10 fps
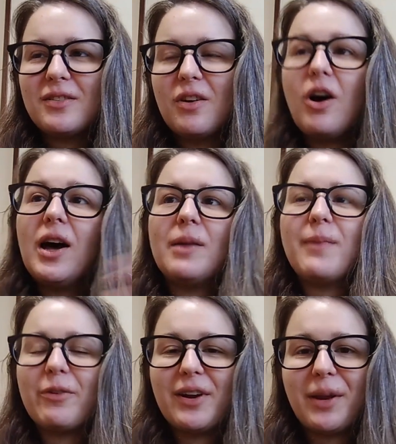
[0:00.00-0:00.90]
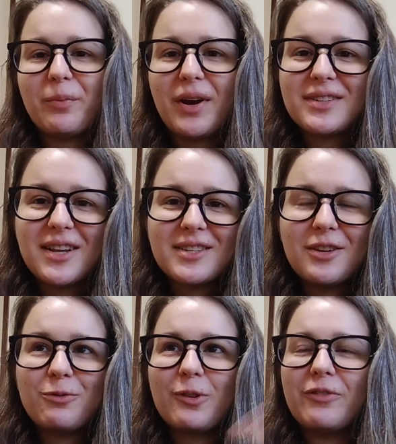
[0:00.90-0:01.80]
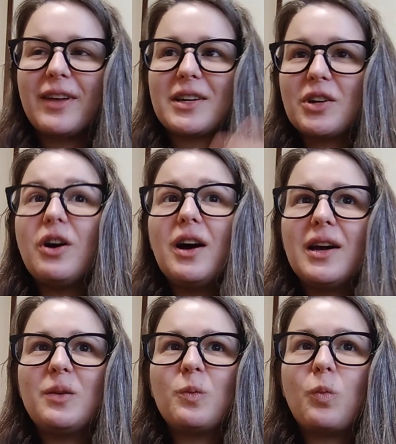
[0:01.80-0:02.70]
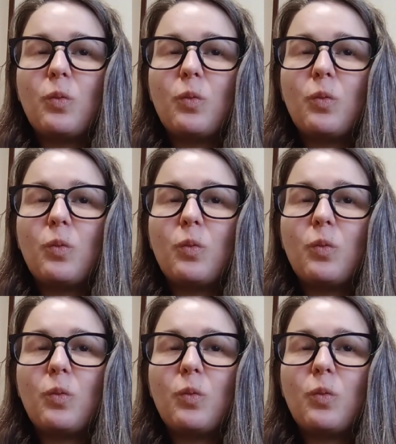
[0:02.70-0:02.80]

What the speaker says: on my writing process and reflect on